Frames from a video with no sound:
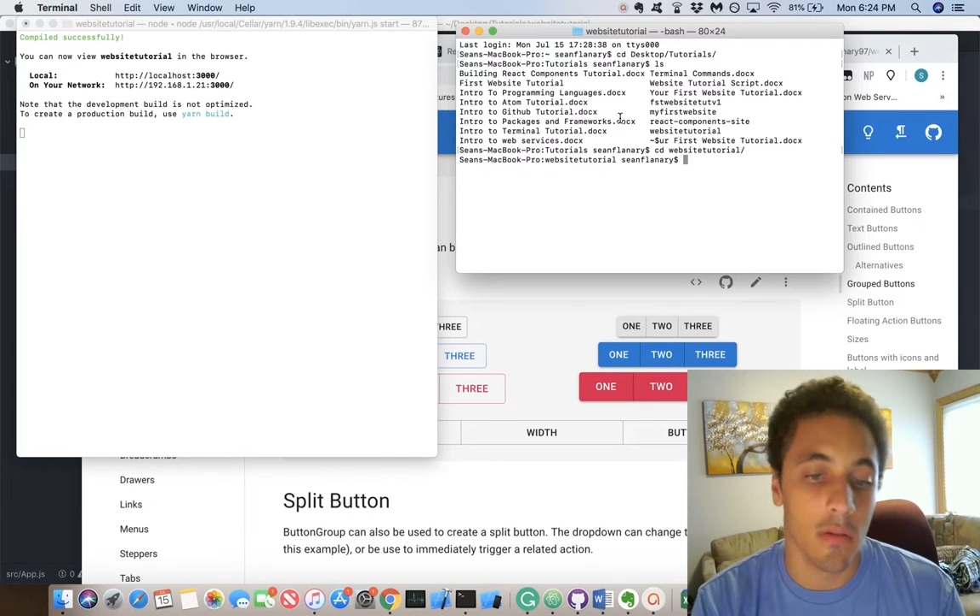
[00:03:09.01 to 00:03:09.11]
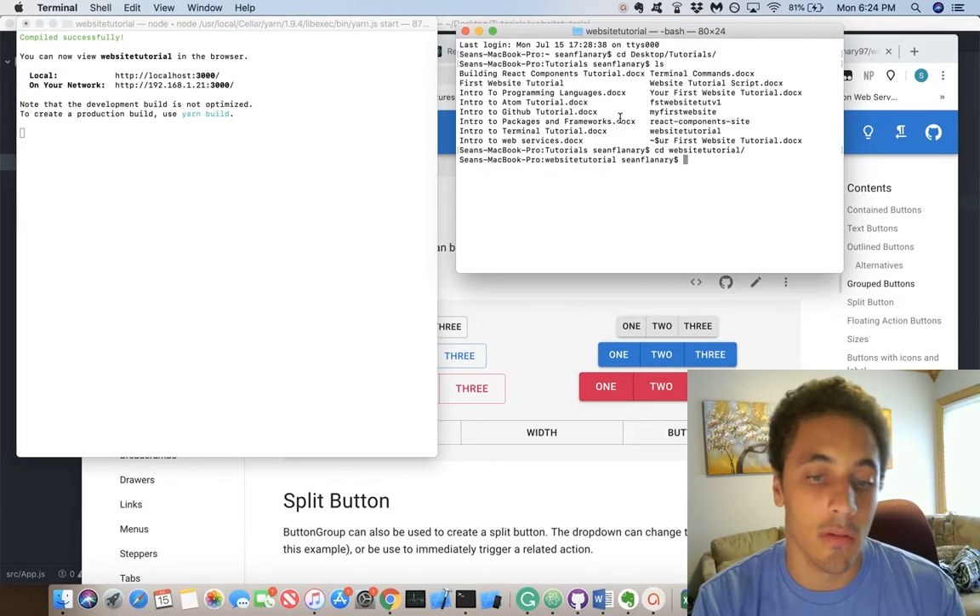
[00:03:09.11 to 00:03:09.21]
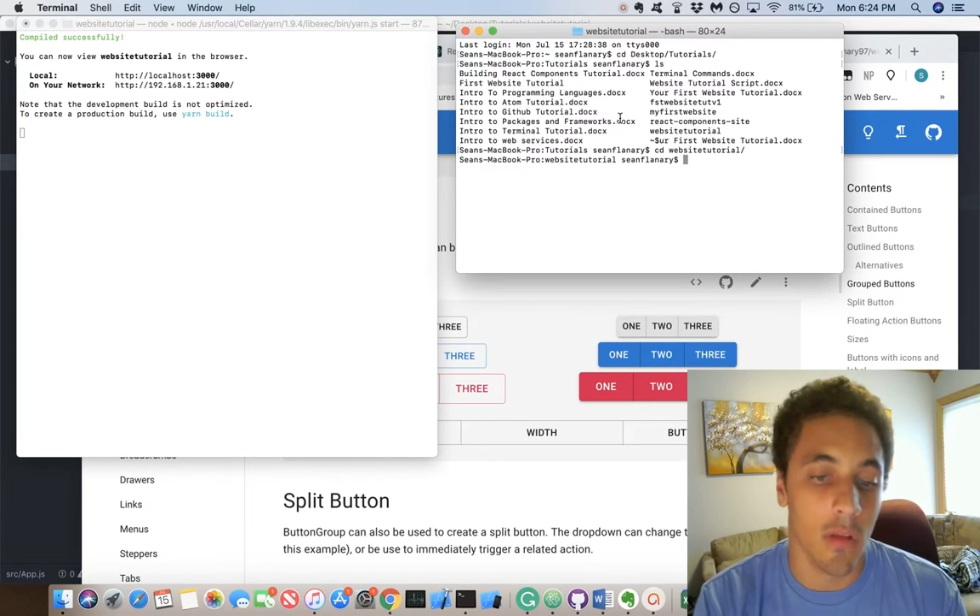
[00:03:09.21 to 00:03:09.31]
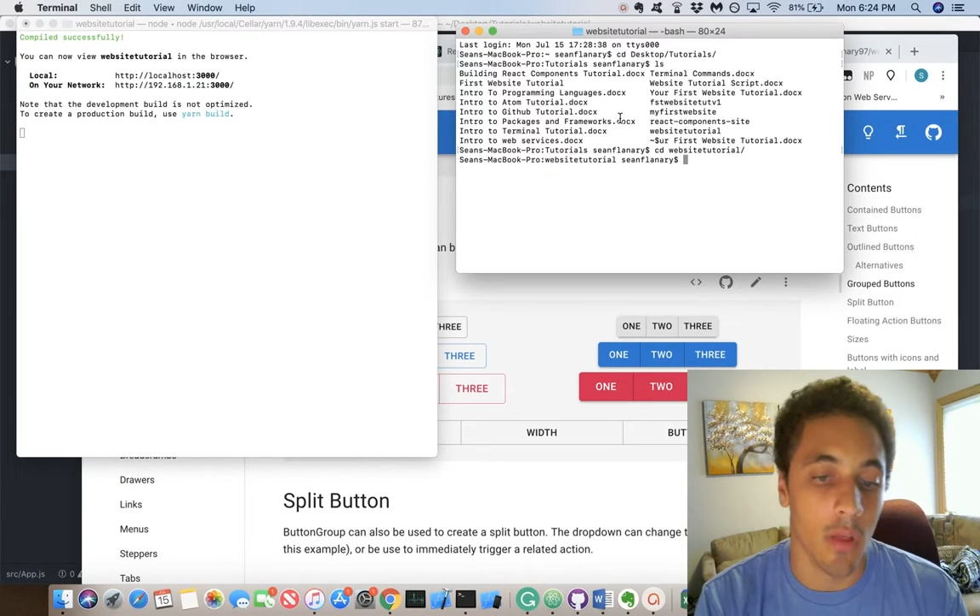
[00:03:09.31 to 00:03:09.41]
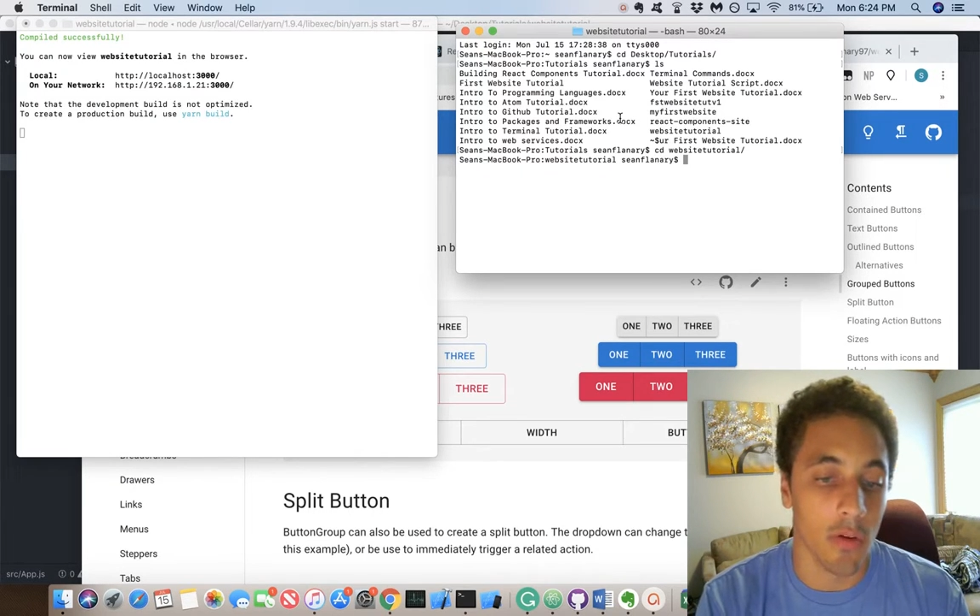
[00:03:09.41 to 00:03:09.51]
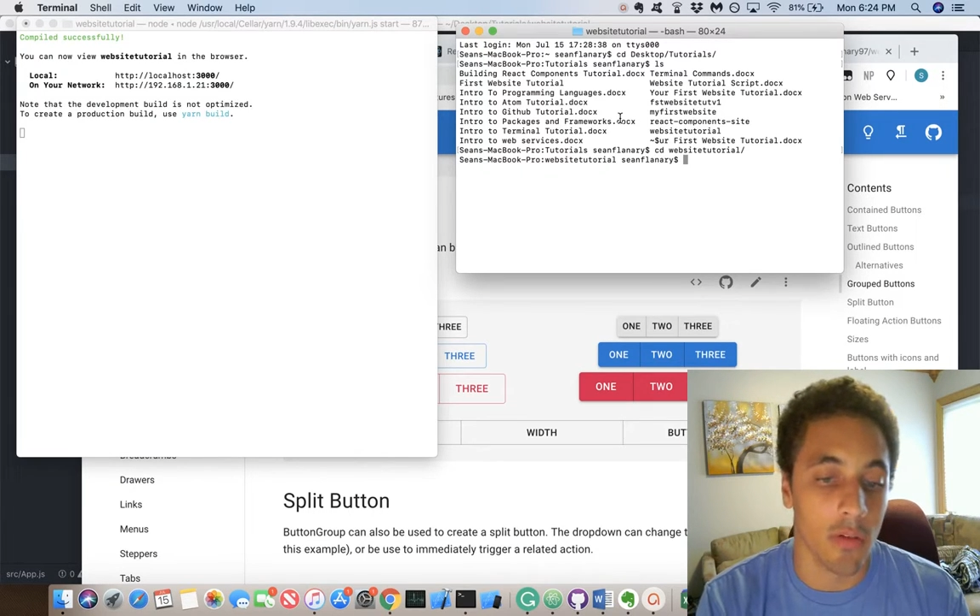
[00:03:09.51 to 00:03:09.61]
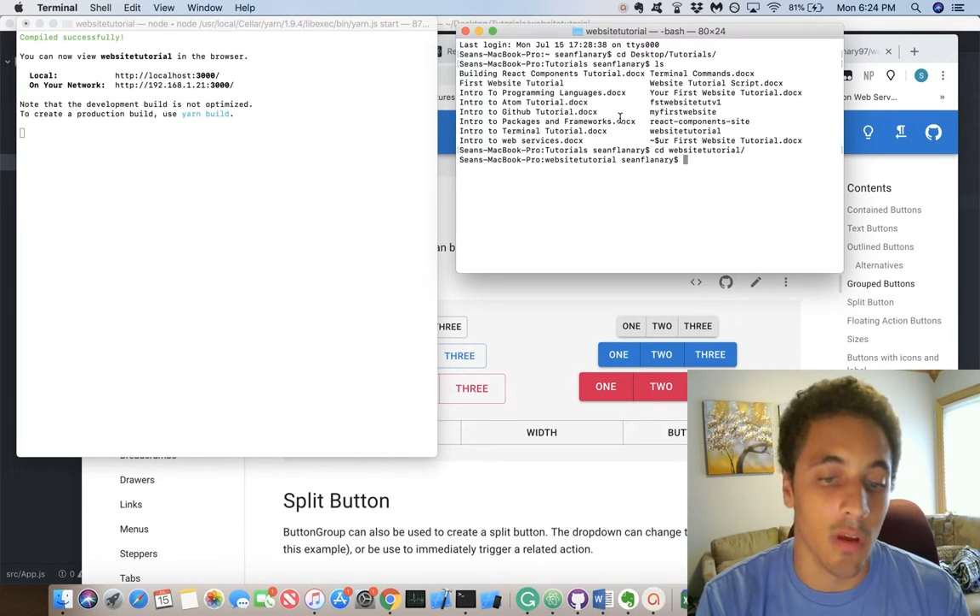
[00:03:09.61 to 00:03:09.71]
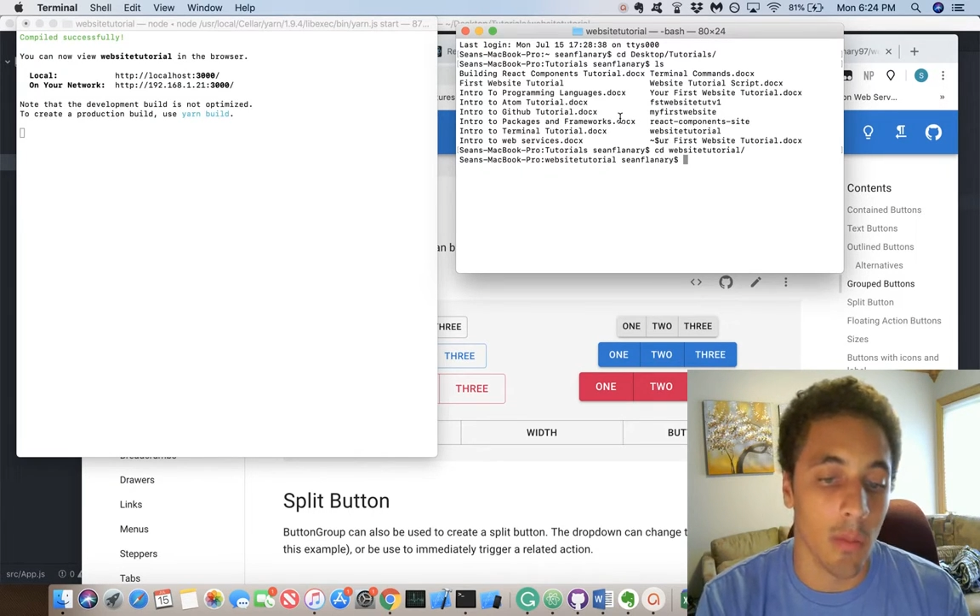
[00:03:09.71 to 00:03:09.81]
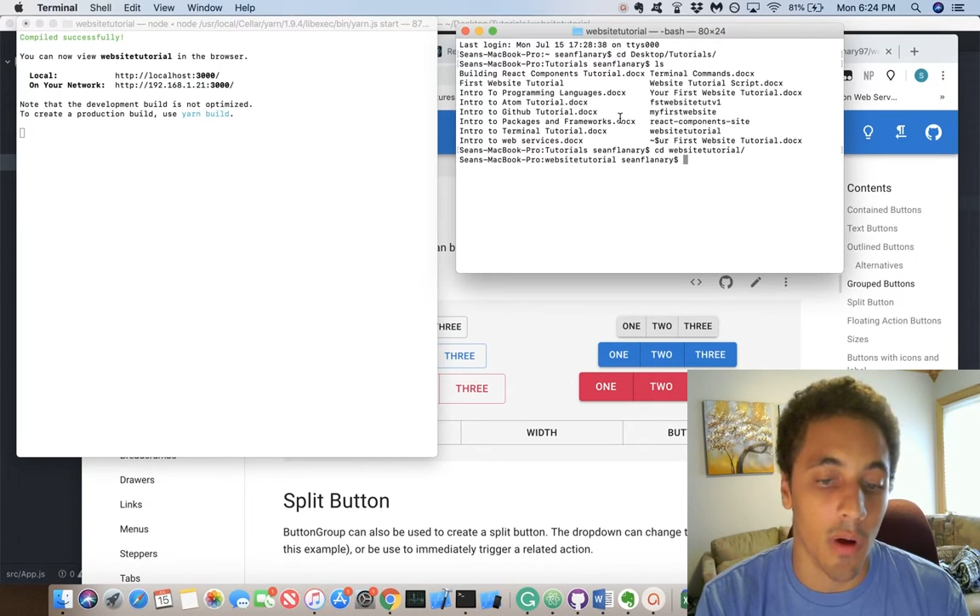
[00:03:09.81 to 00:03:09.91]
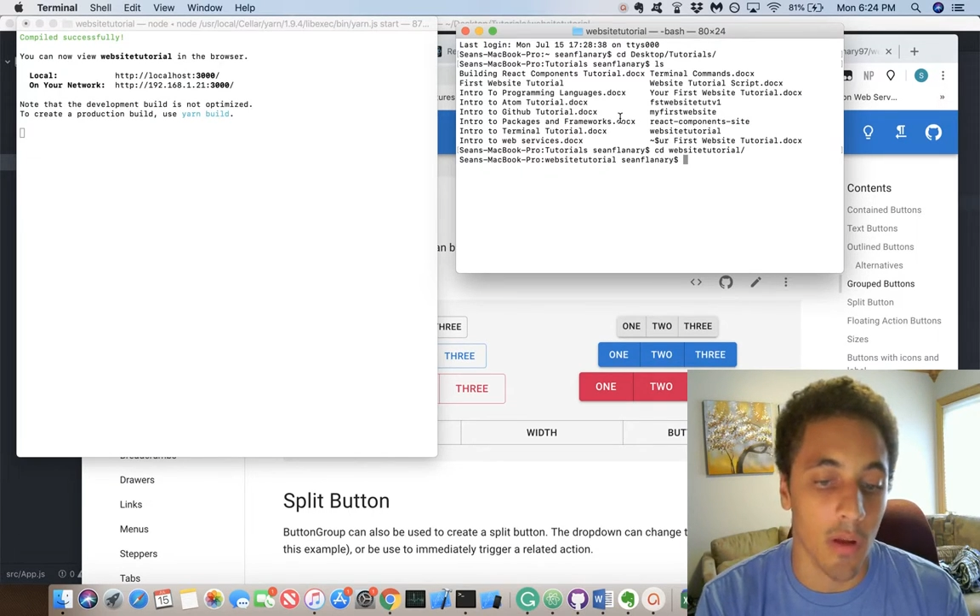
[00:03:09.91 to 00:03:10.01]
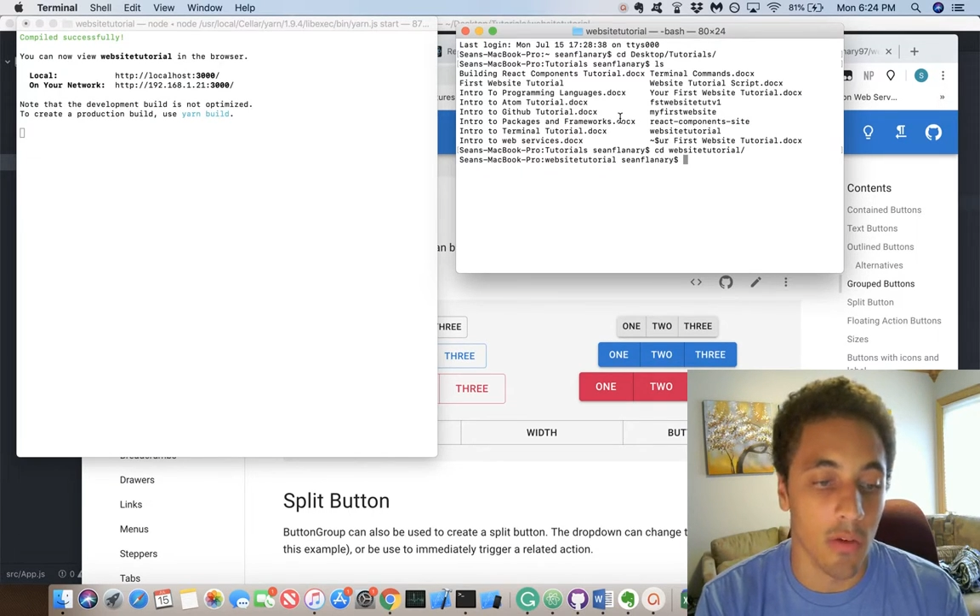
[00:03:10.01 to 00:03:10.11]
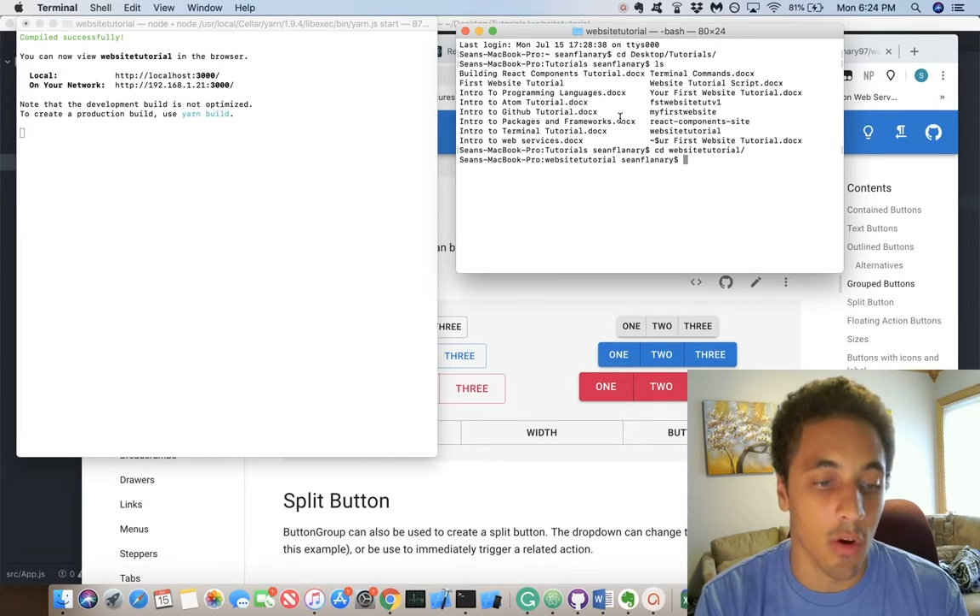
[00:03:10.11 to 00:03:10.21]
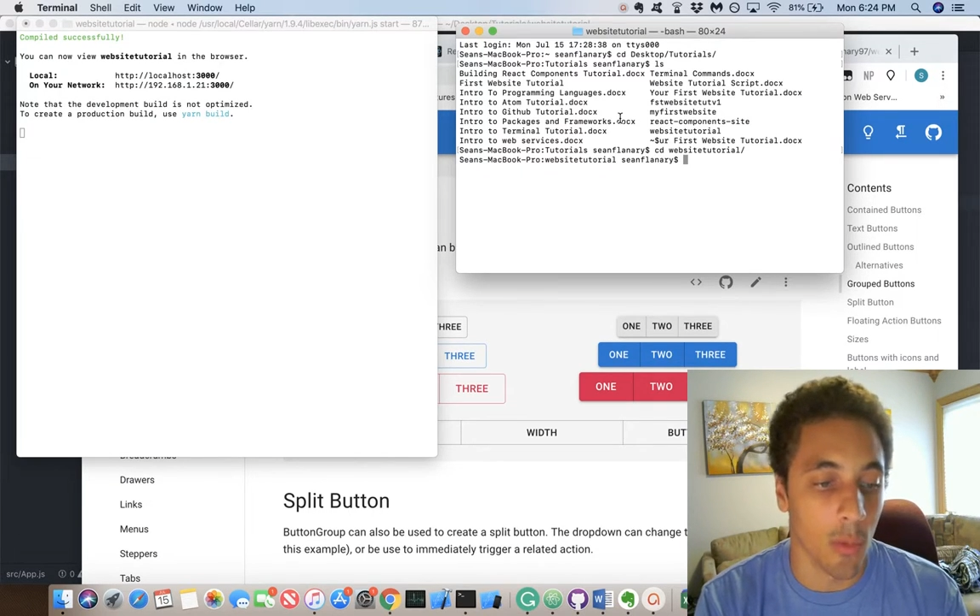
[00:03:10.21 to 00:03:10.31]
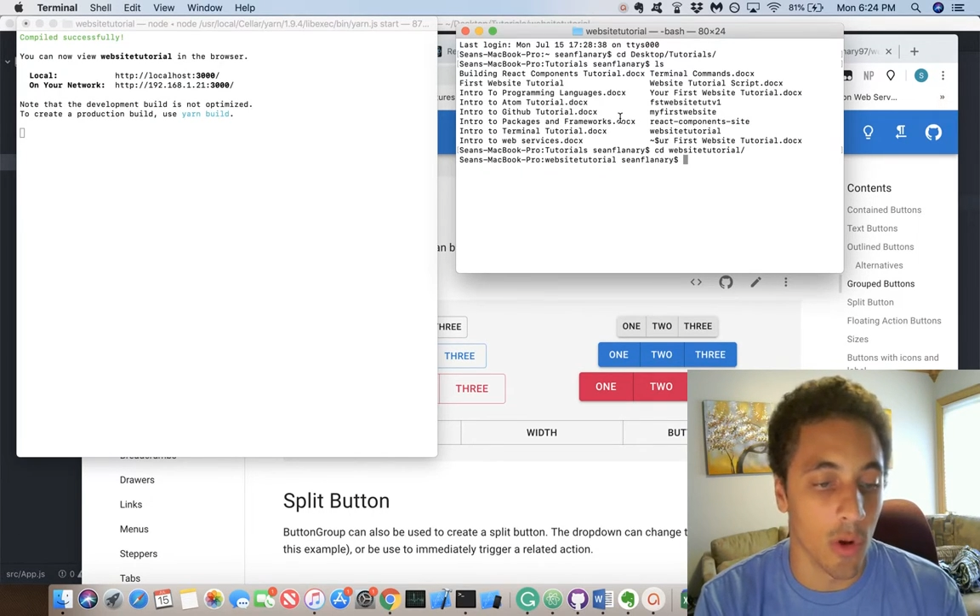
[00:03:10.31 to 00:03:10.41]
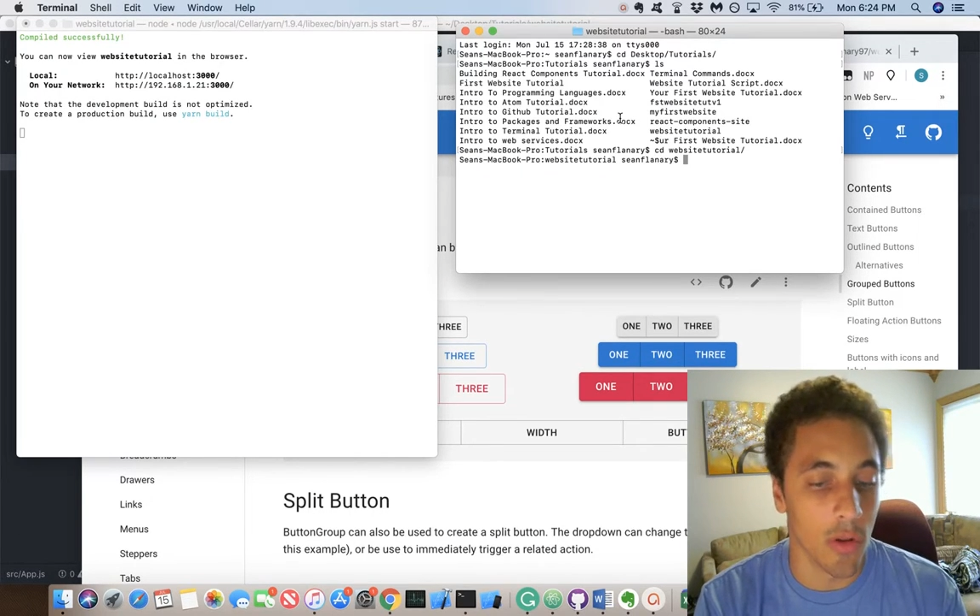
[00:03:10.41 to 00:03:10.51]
another tip on terminal,